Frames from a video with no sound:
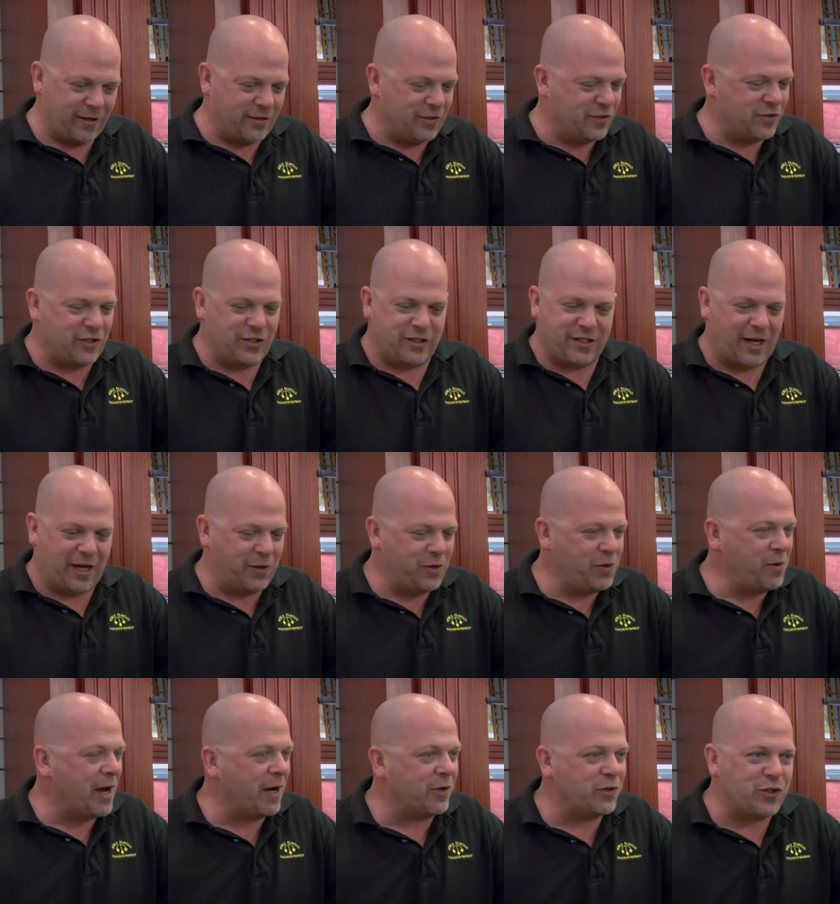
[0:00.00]
did she tell
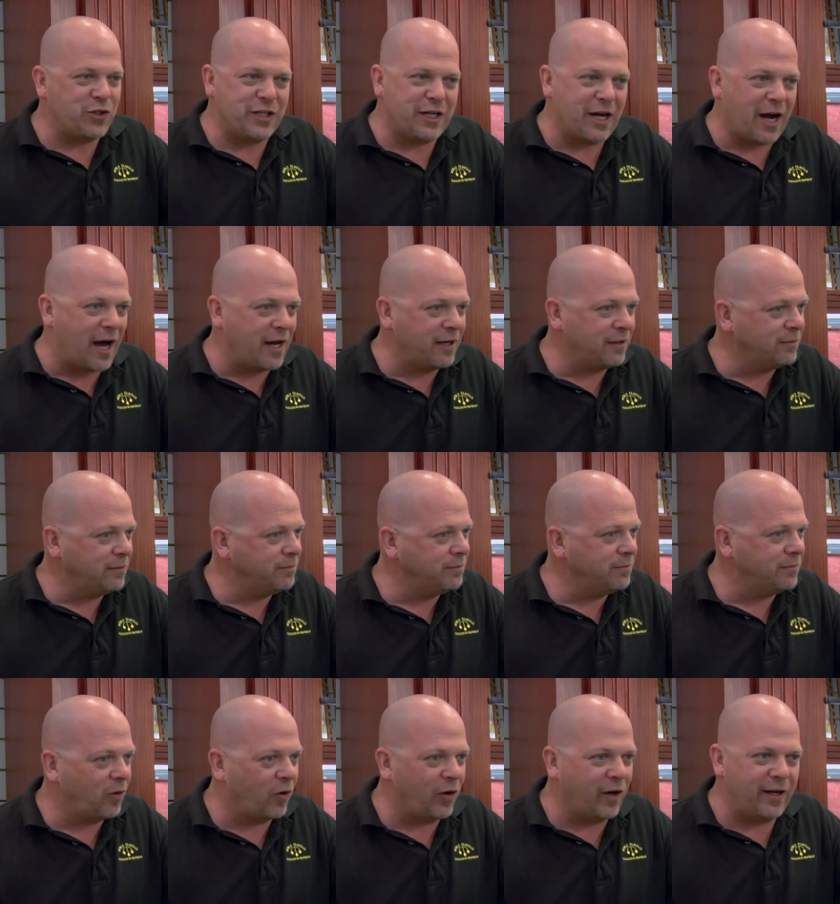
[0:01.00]
you how she got
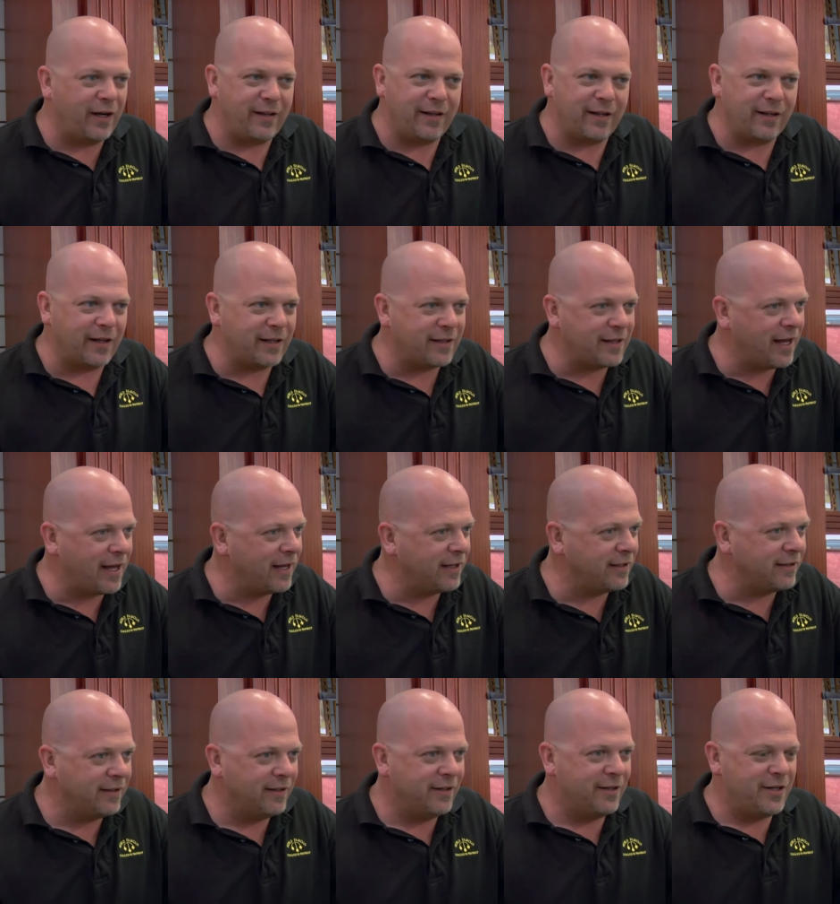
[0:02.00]
them or anything like that?
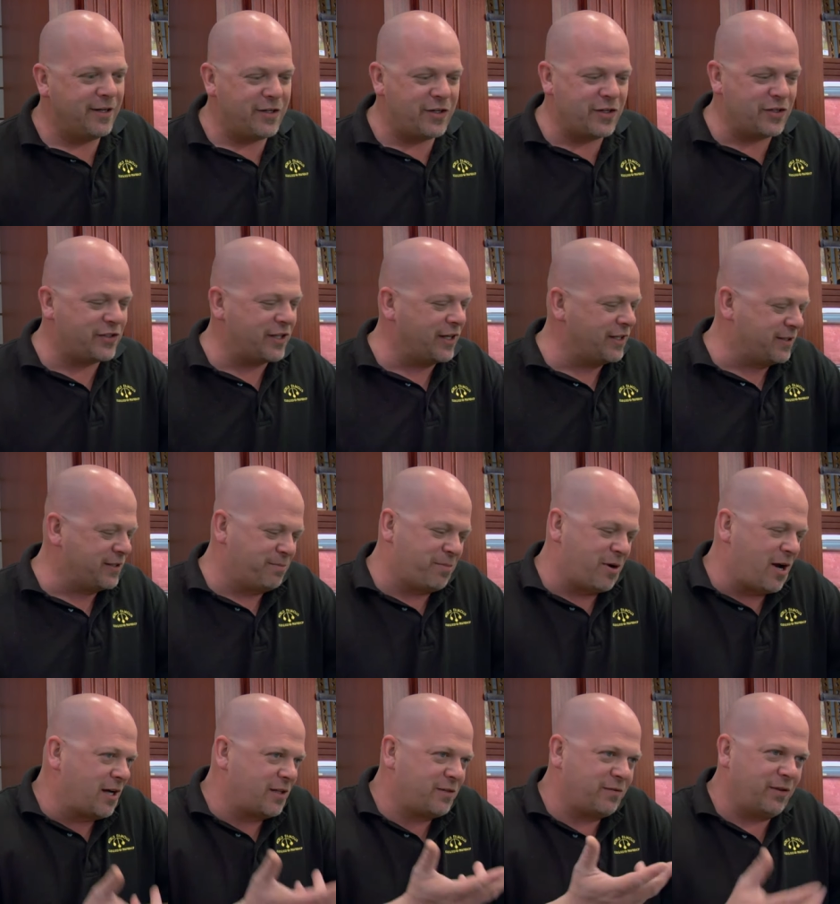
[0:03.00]
She just said it's a
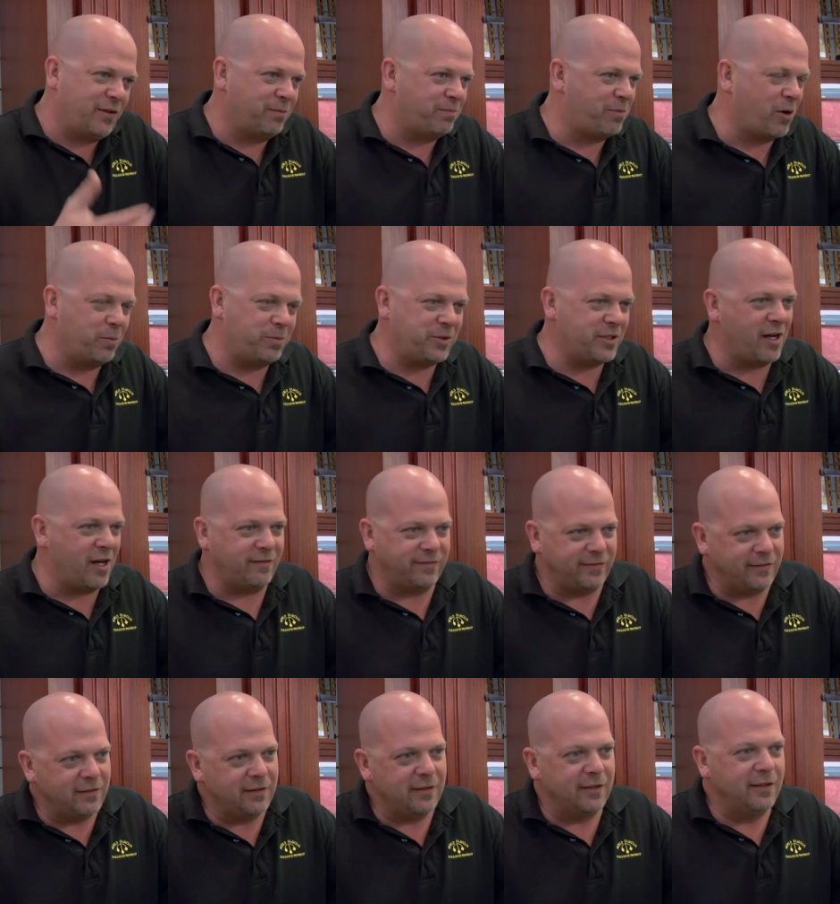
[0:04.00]
box full of Pope
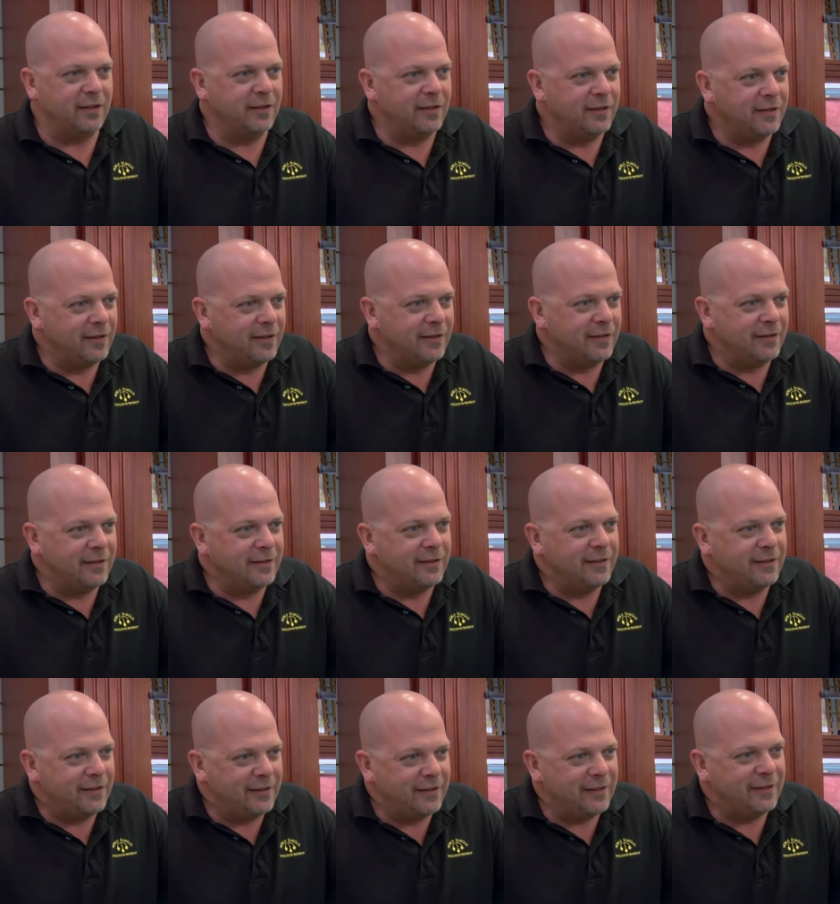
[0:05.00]
stuff? It's,
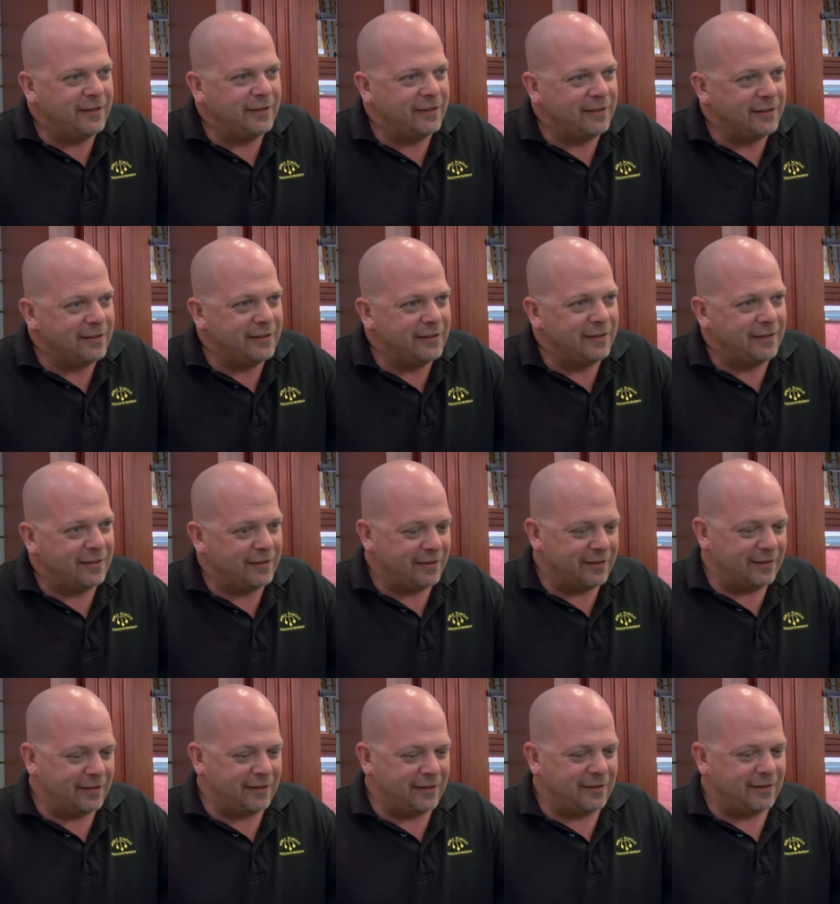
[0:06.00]
there, there's some writing
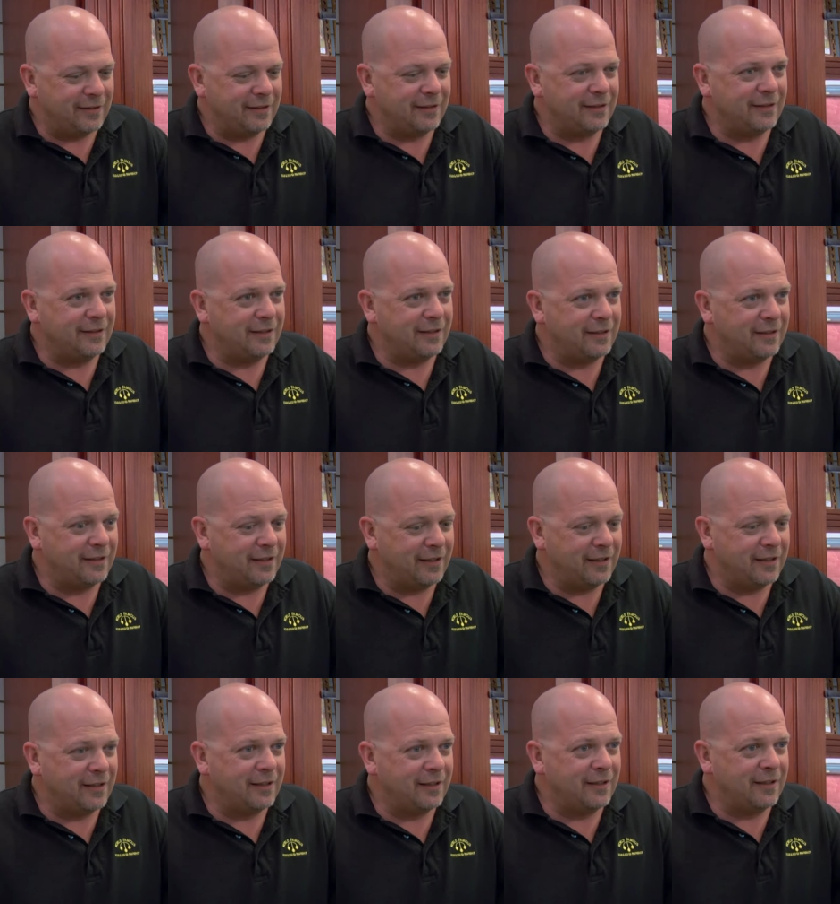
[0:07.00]
on the front of this box.